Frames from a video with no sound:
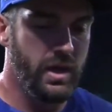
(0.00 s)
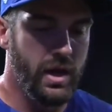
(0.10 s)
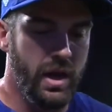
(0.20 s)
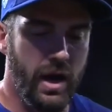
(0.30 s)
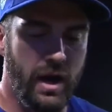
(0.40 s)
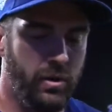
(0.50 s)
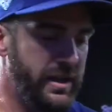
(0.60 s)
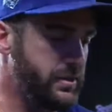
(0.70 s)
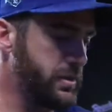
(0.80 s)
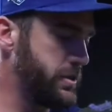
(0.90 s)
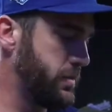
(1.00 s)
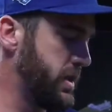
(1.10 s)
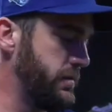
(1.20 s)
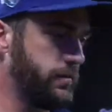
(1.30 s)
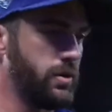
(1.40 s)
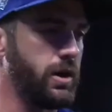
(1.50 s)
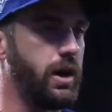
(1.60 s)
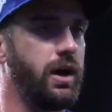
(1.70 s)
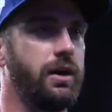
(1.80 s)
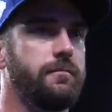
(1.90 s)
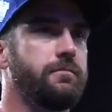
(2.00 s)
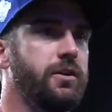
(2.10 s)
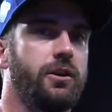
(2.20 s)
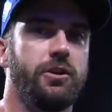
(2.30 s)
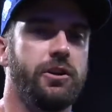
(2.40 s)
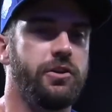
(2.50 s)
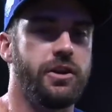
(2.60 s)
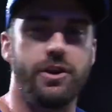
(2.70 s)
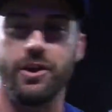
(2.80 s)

Oh, well, that's what you play for uh, earlier in the year.